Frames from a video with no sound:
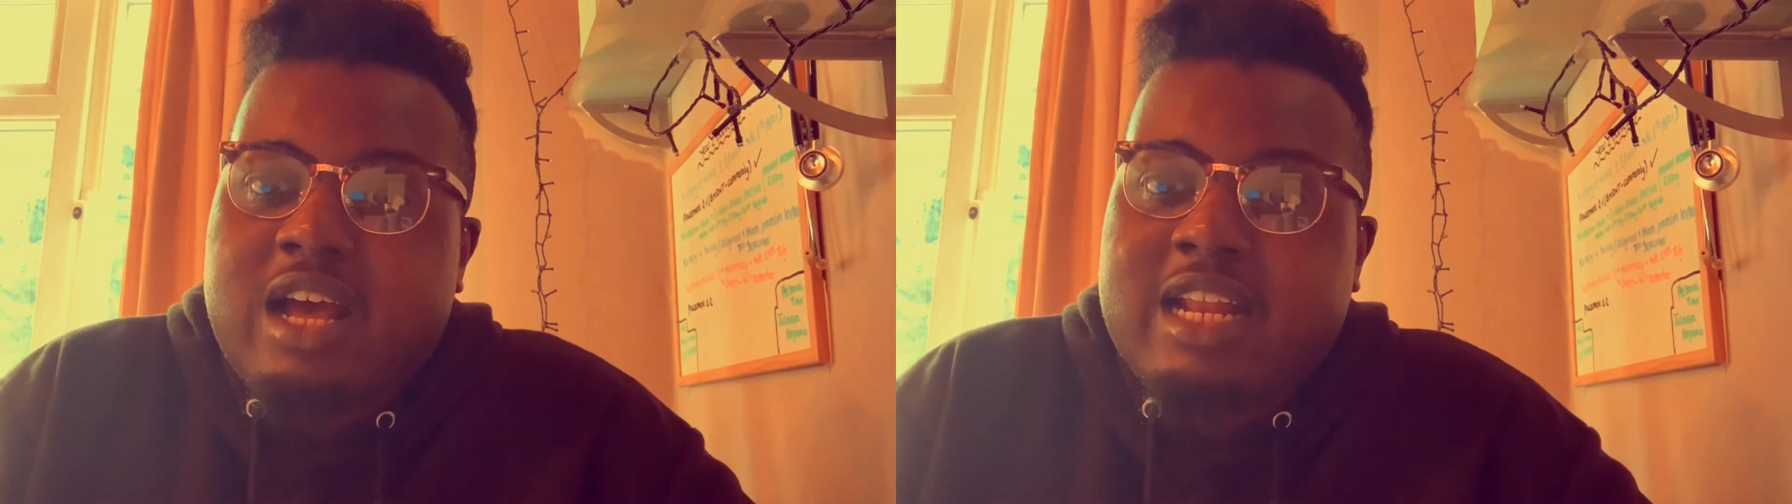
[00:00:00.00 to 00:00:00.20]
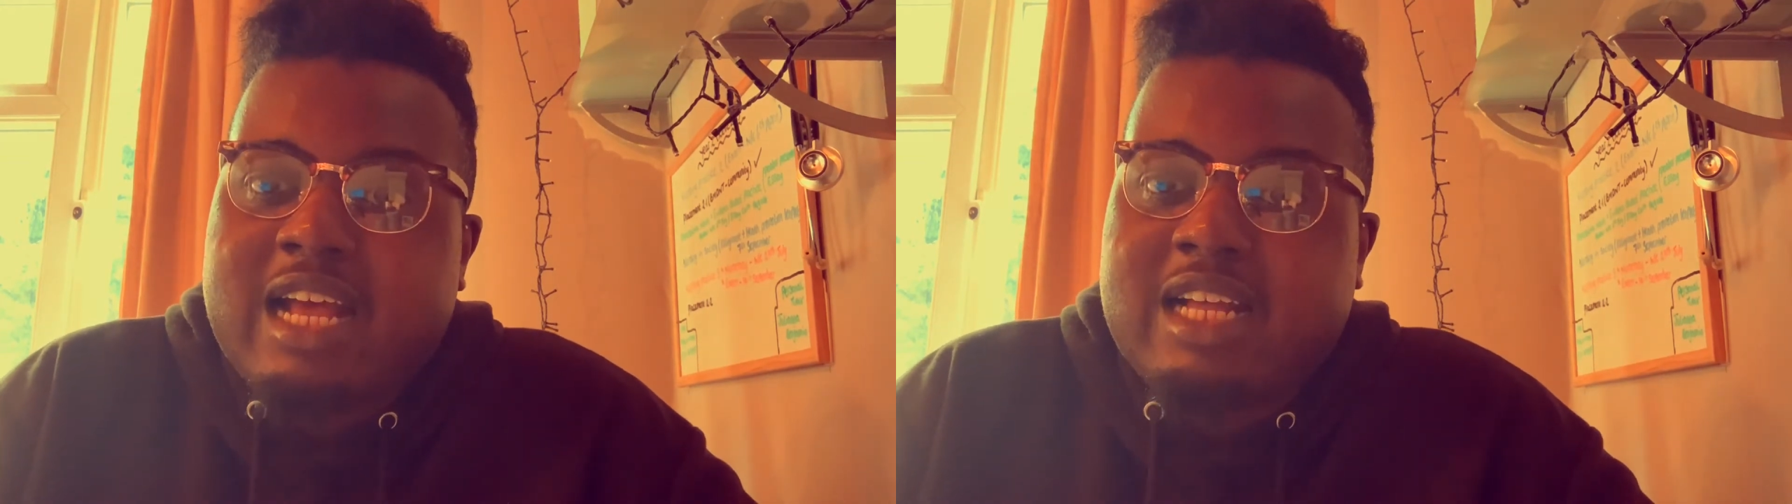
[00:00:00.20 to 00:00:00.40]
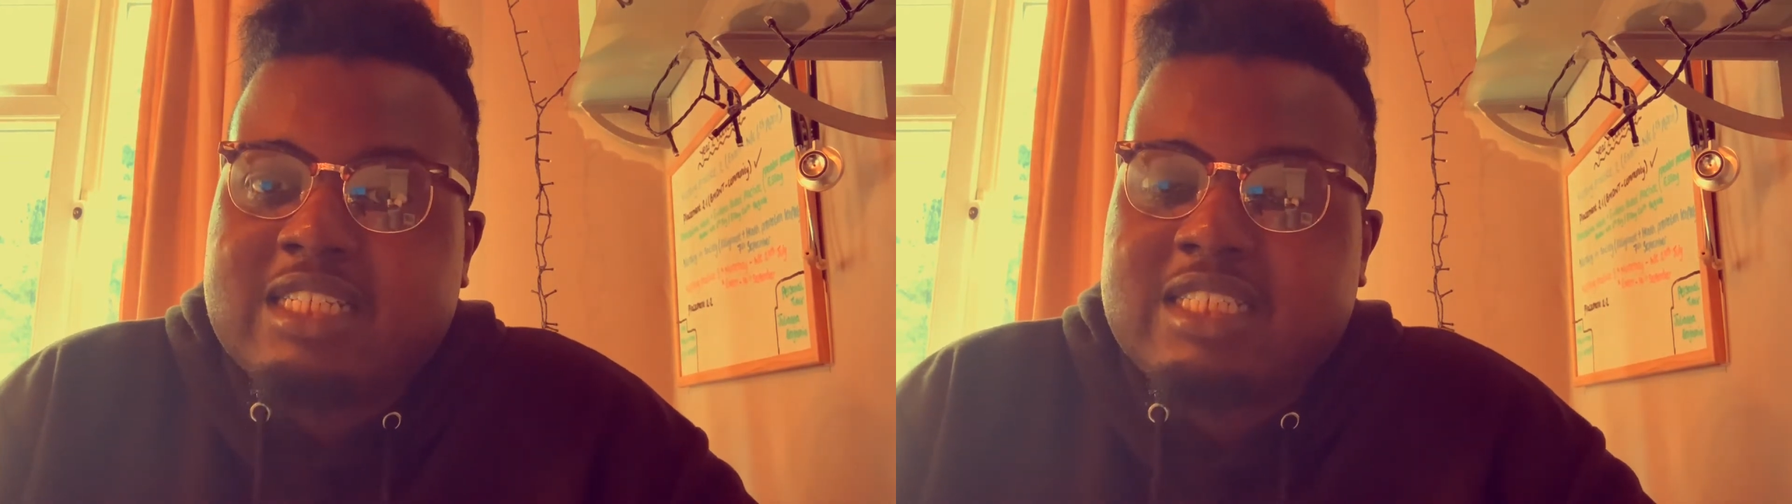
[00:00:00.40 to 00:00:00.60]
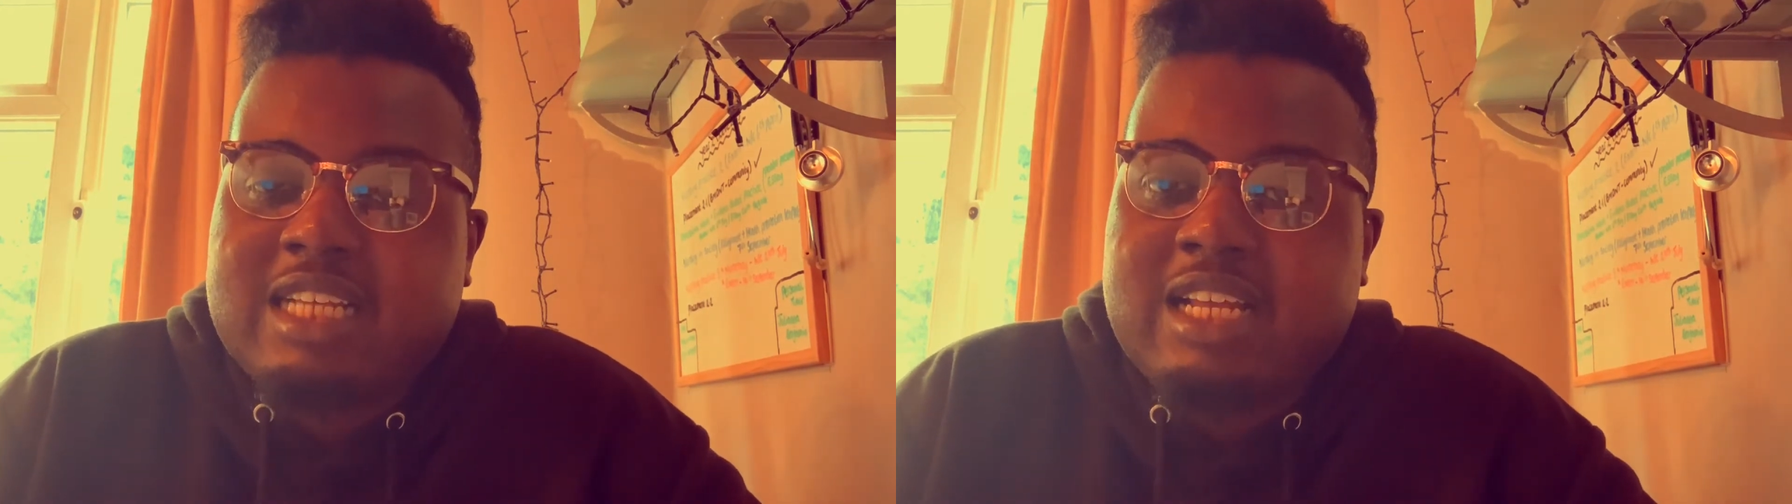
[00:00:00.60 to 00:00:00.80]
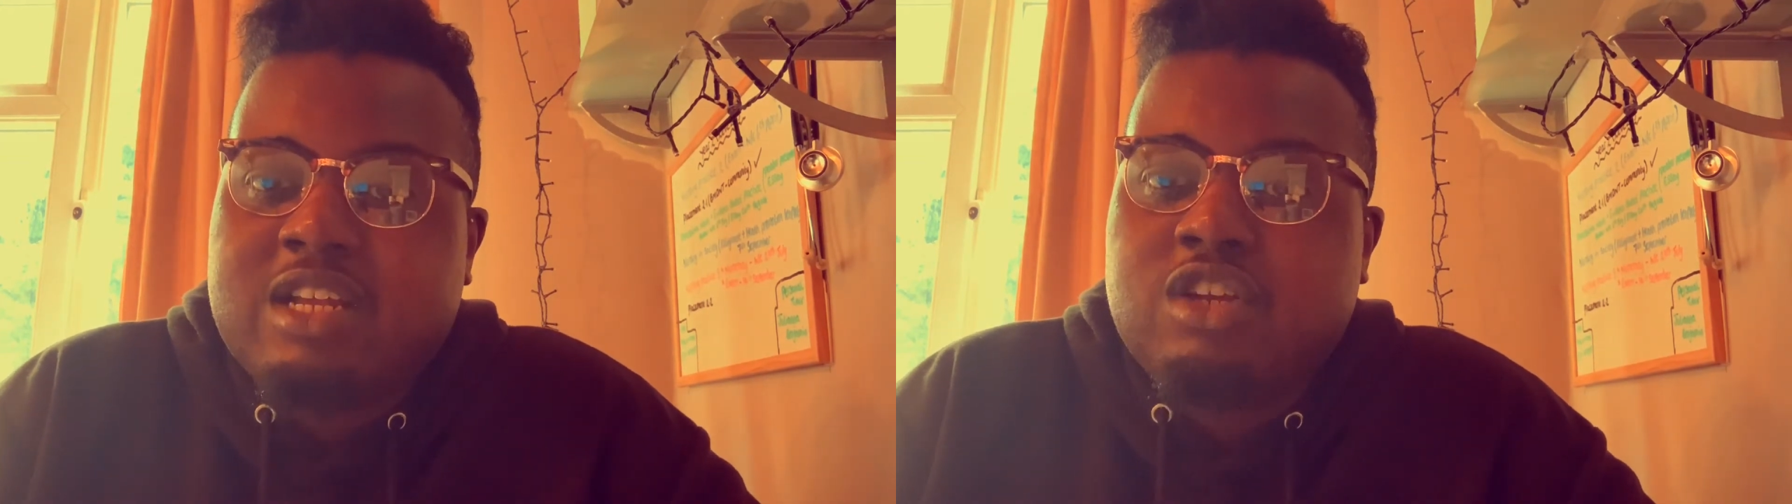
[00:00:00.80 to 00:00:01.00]
and as I
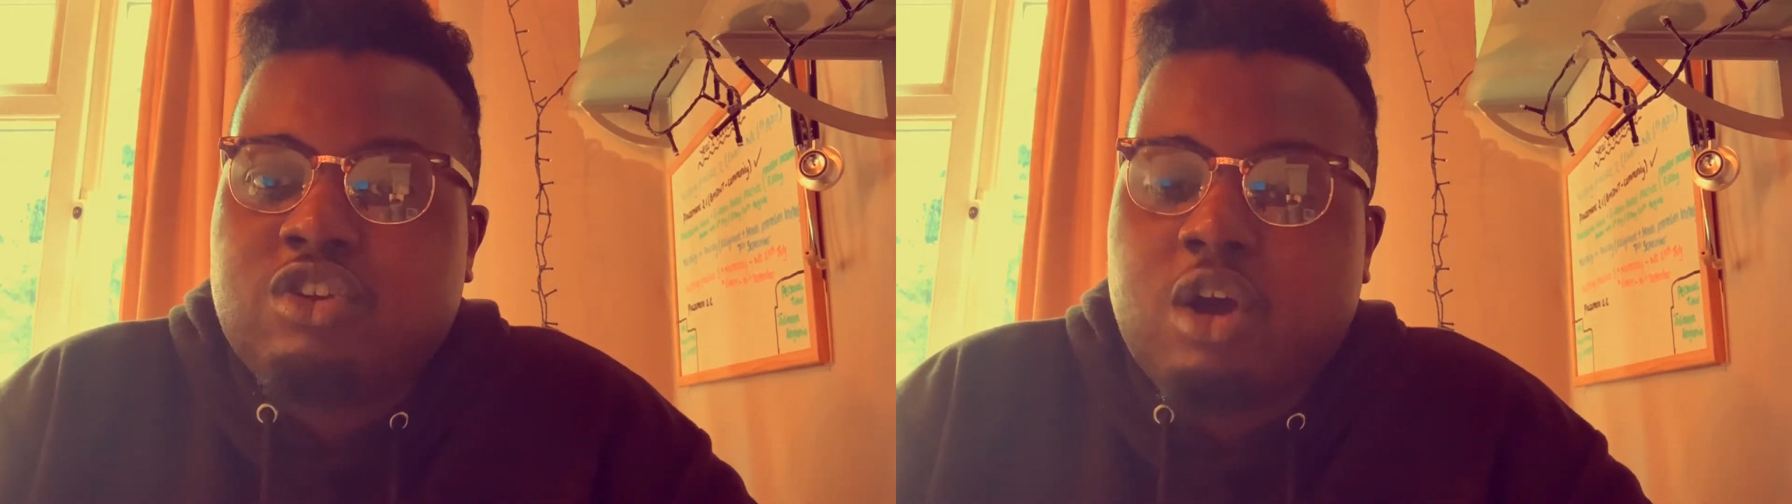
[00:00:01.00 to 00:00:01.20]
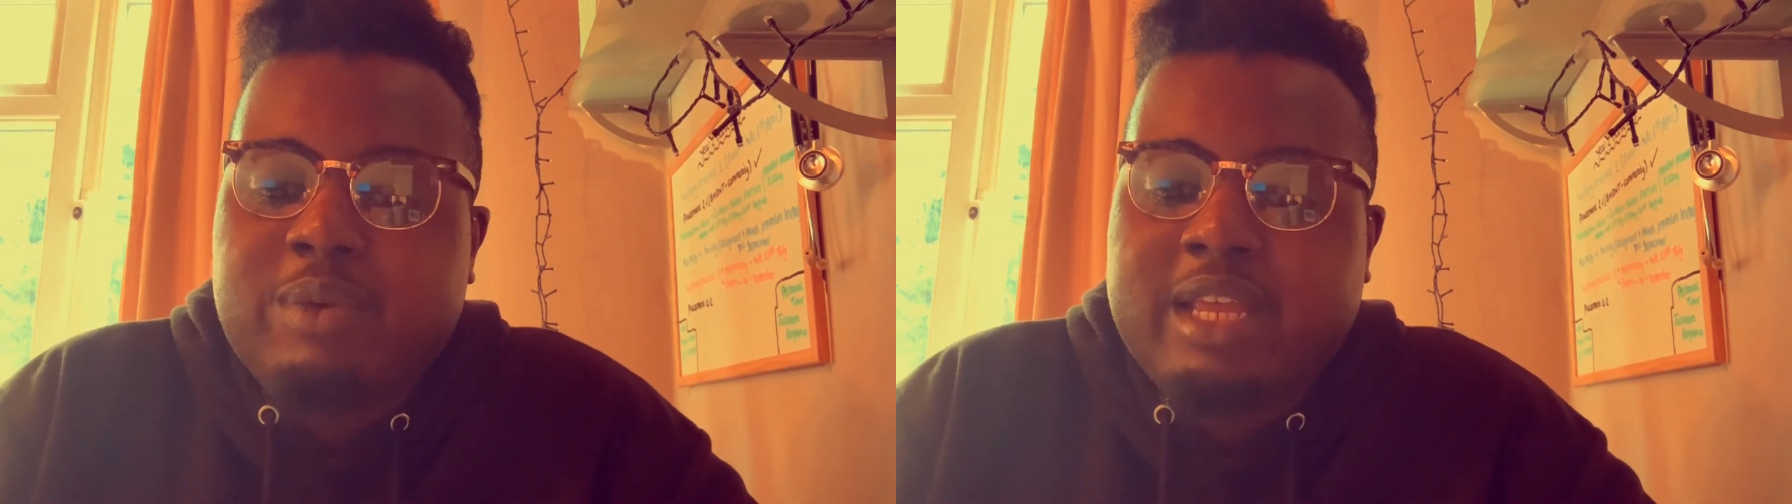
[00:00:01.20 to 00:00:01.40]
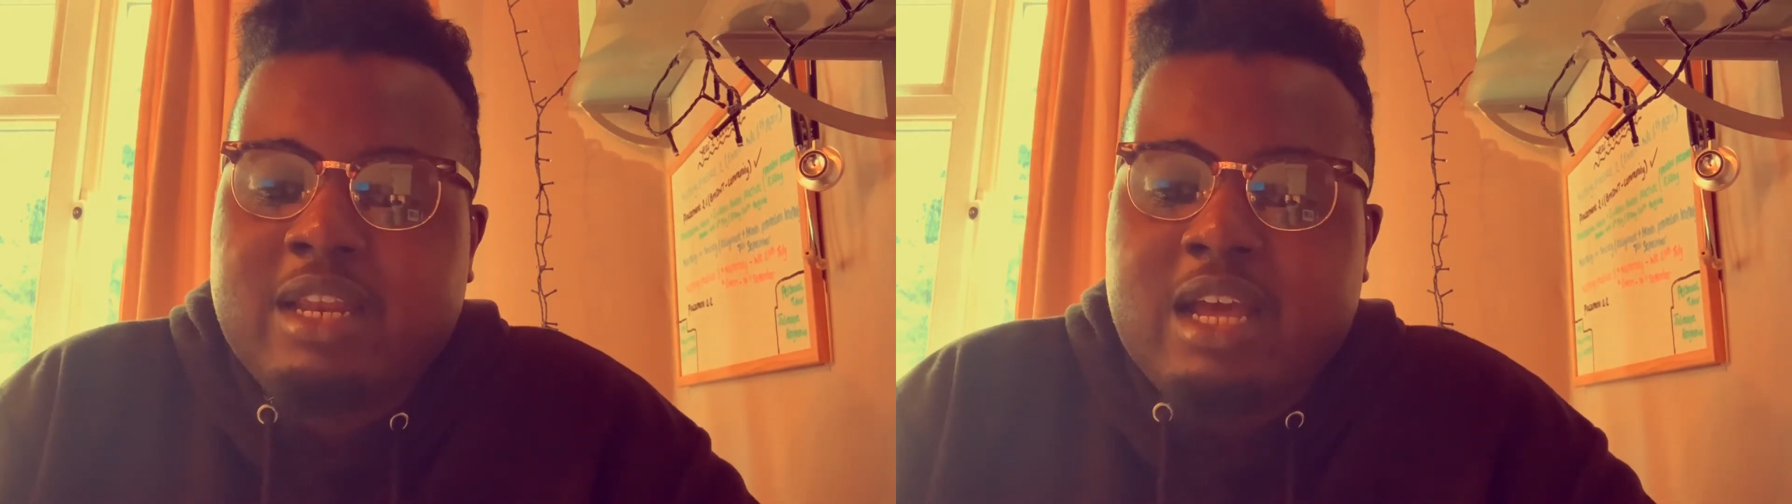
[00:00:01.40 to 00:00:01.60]
said, knowing